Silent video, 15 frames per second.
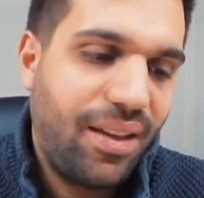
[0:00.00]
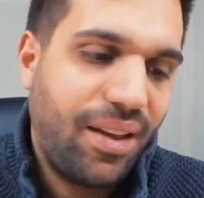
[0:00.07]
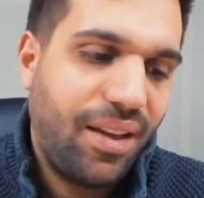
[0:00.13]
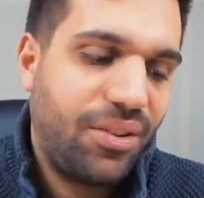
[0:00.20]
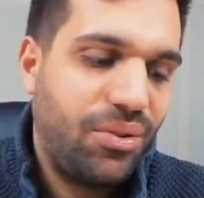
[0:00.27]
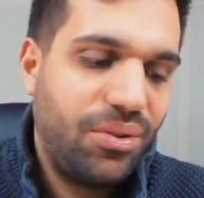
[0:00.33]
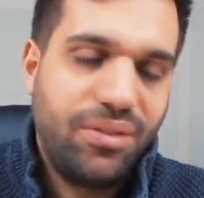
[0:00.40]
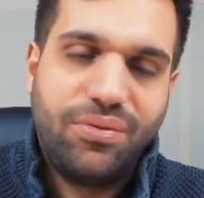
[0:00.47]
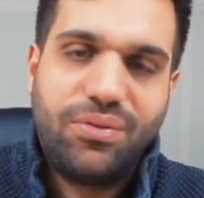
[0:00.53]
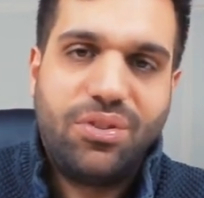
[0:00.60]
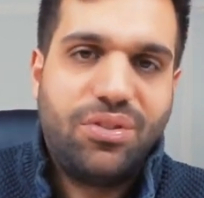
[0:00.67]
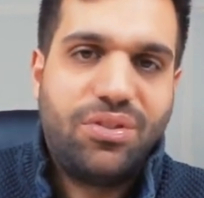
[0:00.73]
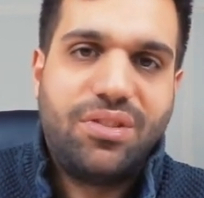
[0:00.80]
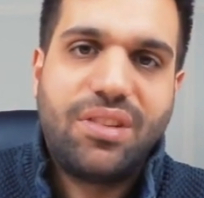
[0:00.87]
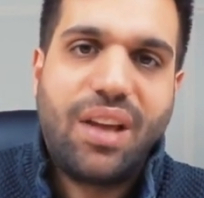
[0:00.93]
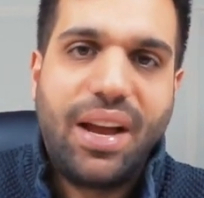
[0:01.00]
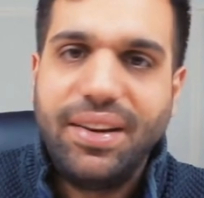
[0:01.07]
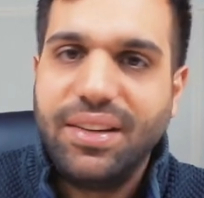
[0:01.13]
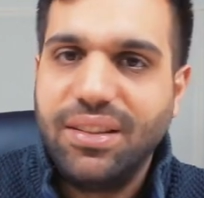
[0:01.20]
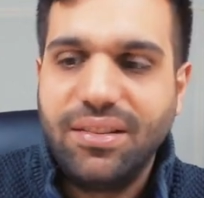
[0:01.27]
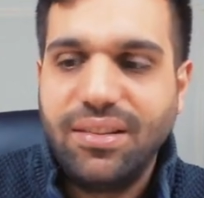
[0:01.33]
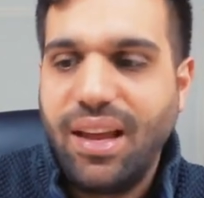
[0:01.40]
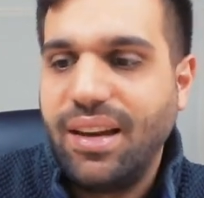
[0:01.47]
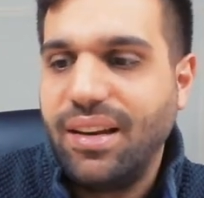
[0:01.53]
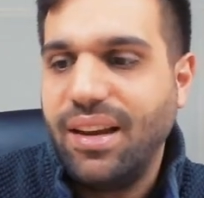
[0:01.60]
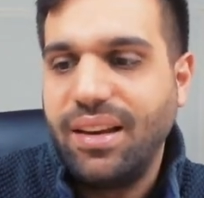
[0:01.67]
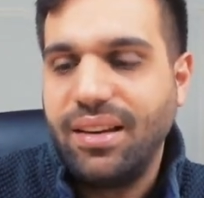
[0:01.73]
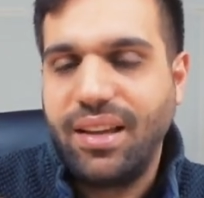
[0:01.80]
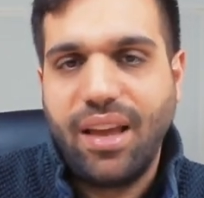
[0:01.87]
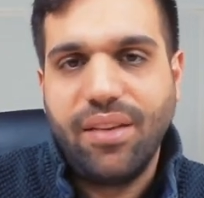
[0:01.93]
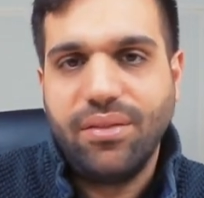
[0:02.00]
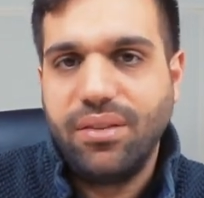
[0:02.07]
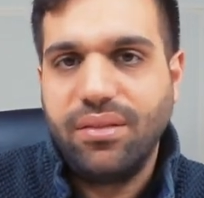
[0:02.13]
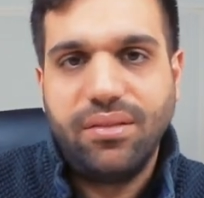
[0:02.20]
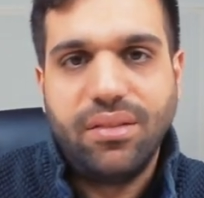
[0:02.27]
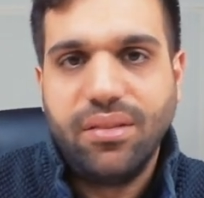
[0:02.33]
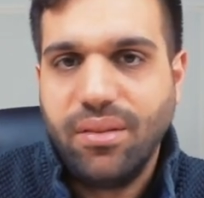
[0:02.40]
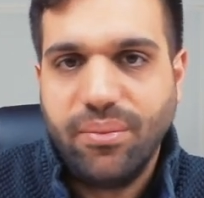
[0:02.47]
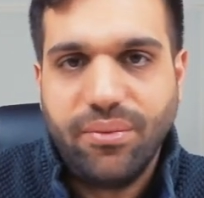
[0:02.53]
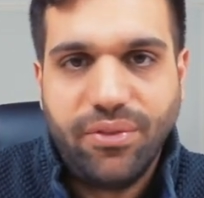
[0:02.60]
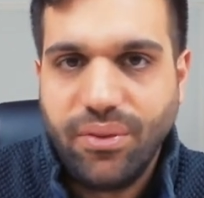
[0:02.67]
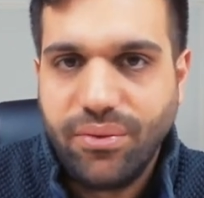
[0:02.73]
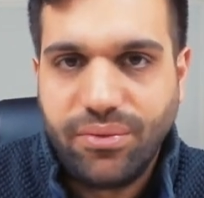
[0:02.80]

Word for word: I, I could have just signed it and, and gave it to them for